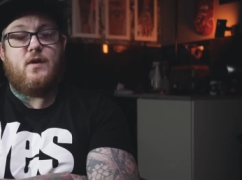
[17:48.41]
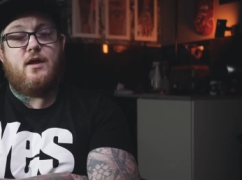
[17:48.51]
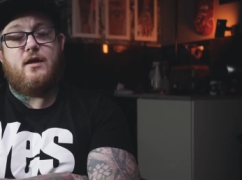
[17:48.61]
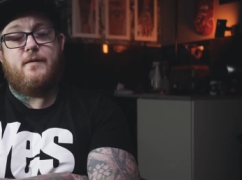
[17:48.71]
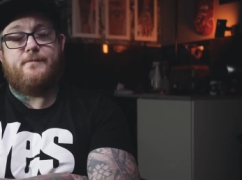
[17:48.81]

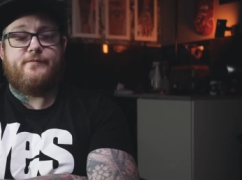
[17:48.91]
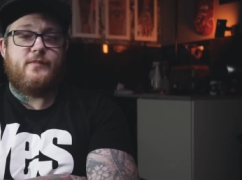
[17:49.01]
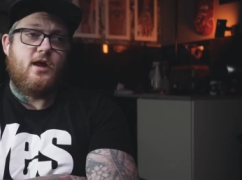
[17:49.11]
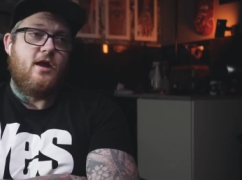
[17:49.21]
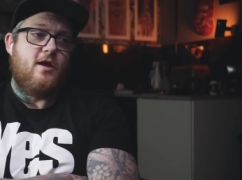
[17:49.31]

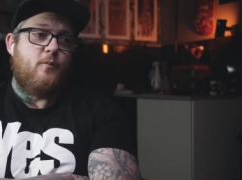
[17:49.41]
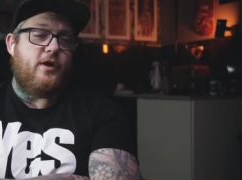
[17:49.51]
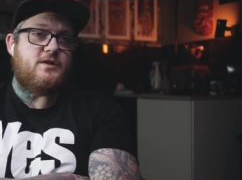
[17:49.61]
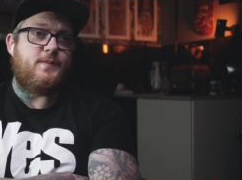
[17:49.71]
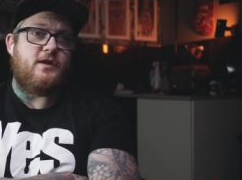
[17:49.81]

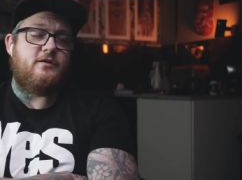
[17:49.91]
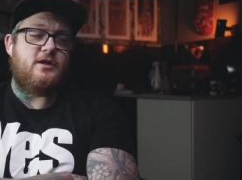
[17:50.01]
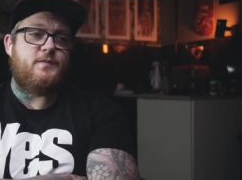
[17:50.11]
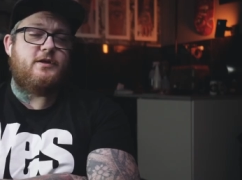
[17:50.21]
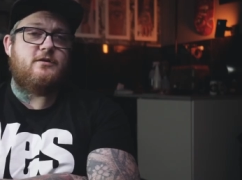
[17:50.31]
But
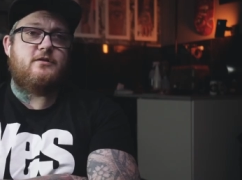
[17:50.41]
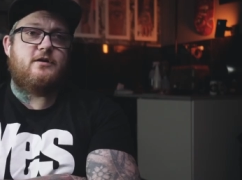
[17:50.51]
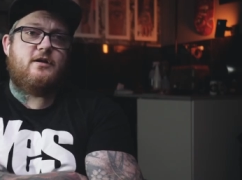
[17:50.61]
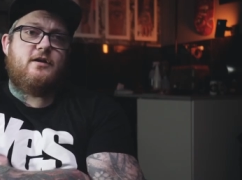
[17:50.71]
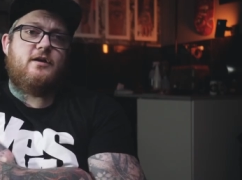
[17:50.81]

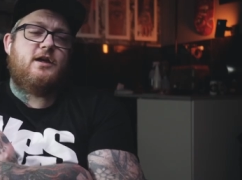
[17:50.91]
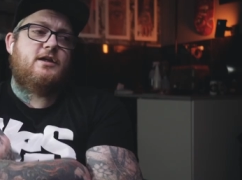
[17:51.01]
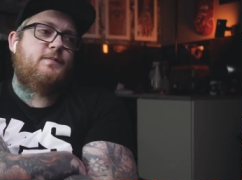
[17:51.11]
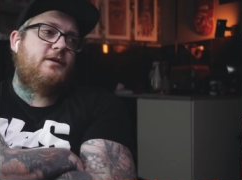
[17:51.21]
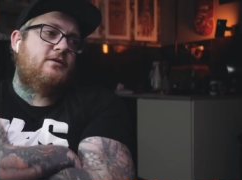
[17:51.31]

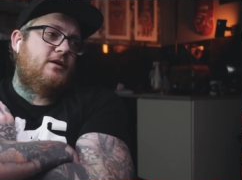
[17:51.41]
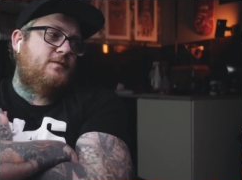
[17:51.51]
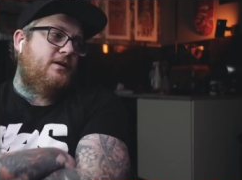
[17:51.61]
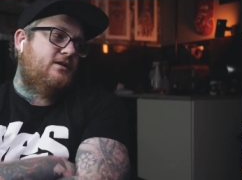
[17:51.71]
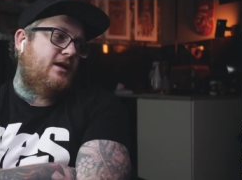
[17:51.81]
it's
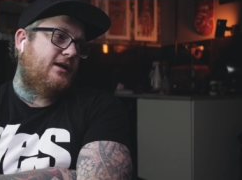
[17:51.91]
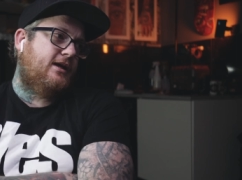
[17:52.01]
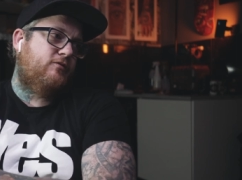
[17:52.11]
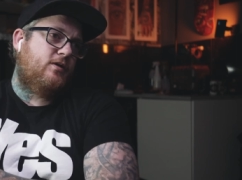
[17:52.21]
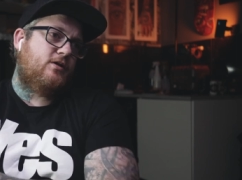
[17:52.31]
been taken
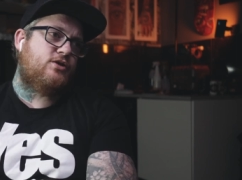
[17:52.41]
everywhere.